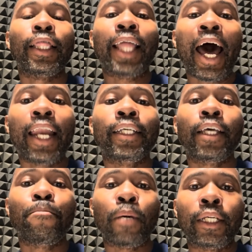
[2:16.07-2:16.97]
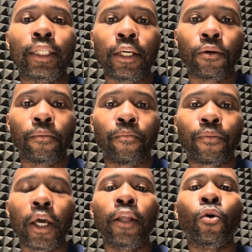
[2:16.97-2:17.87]
That is a big deal.
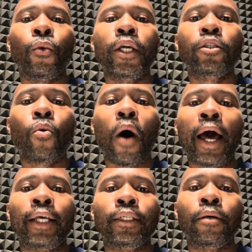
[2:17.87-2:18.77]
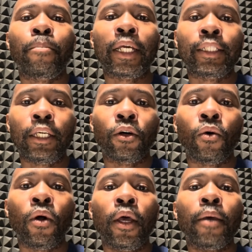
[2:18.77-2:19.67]
And the reason why is it a big
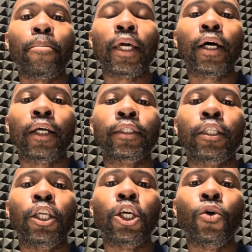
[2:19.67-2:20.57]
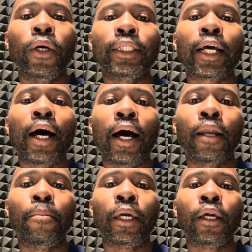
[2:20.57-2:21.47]
deal, because the US
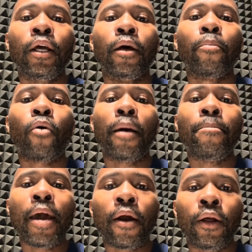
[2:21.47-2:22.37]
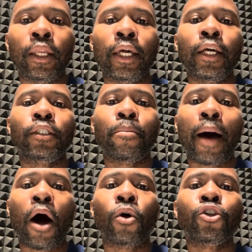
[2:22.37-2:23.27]
economy primarily is
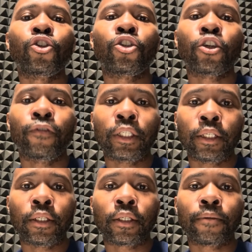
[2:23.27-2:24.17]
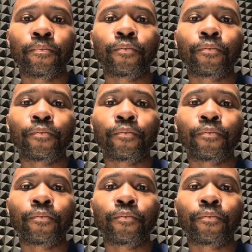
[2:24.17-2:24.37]
about services.